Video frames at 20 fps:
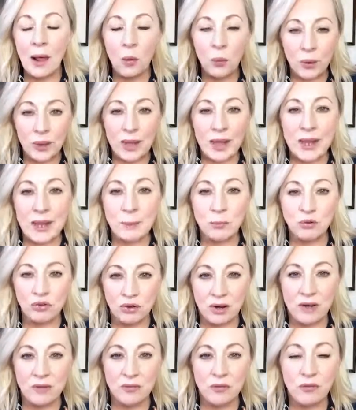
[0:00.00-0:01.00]
Okay, I'm
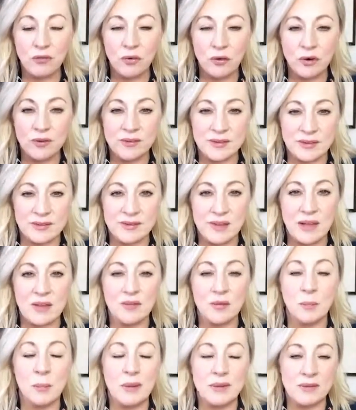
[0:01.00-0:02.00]
striving for a
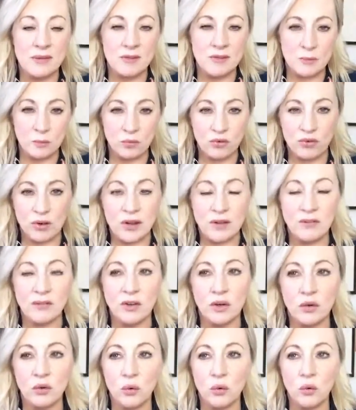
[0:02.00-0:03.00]
successful business. I'm striving
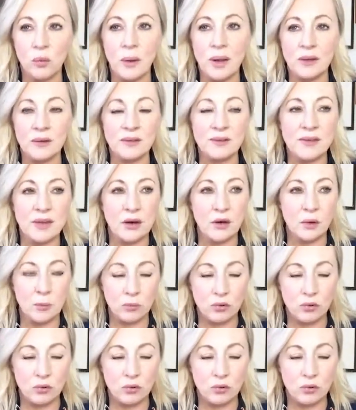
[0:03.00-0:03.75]
to grow the Wellness Seeker.